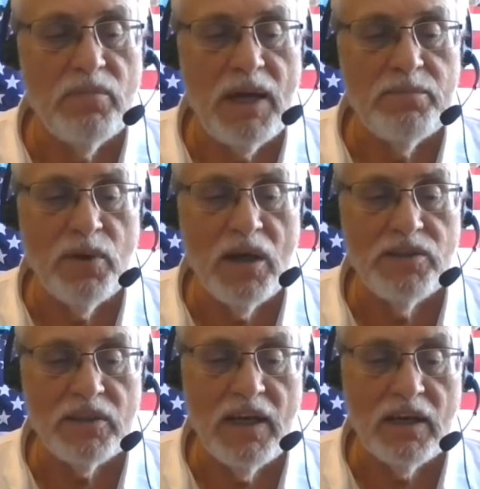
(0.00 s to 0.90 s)
by
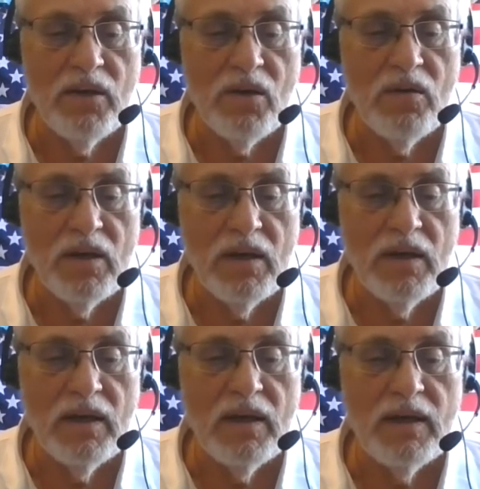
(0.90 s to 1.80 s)
Project Echo?
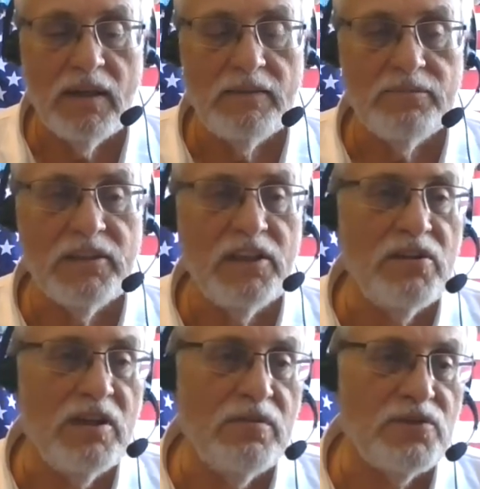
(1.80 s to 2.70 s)
Can
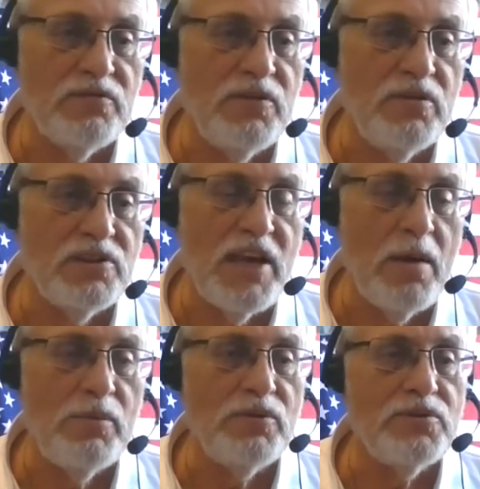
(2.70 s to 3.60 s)
you give us a few
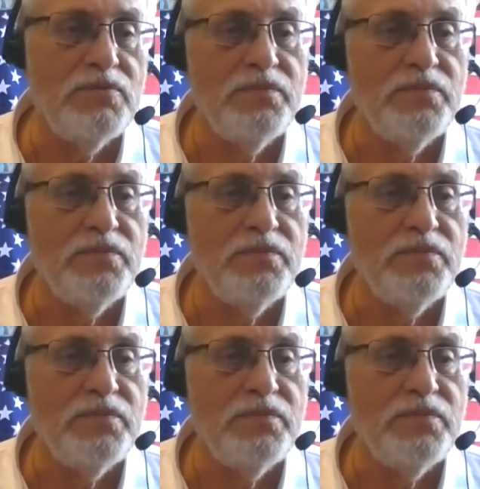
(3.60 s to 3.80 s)
examples?